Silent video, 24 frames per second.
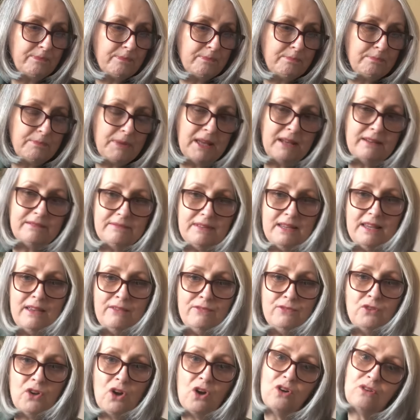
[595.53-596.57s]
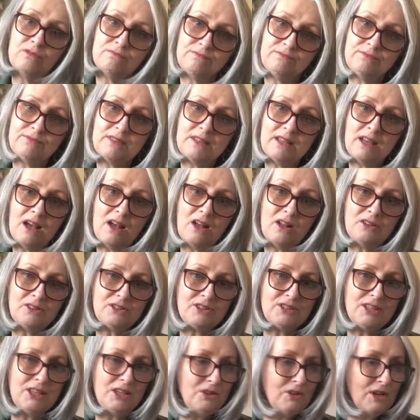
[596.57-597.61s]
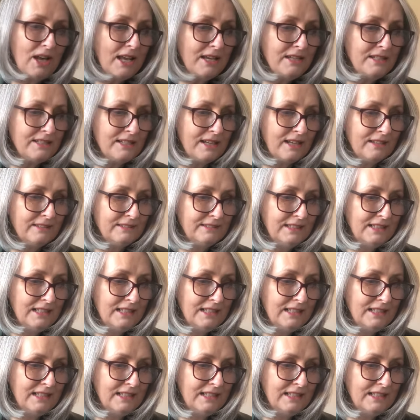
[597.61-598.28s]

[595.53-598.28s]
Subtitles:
But if not, I'll see you later.